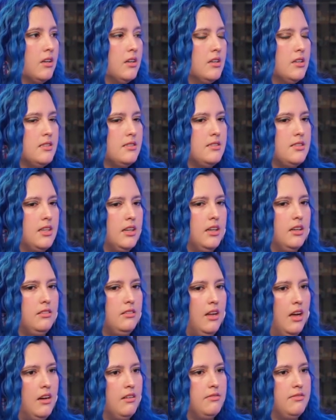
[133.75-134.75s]
Mm-hmm. Didn't
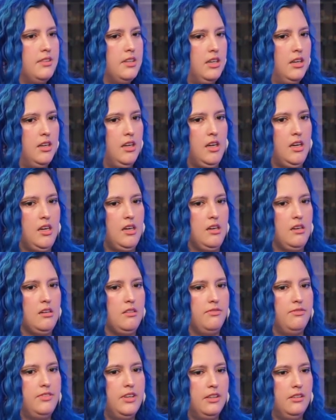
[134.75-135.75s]
love the
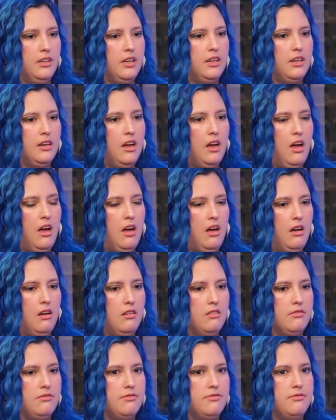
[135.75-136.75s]
feeling
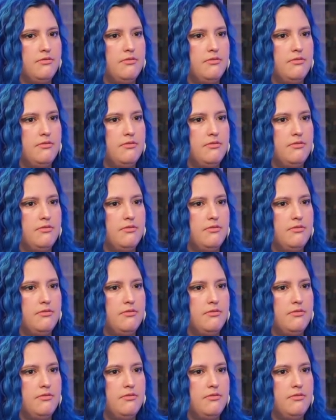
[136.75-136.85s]
of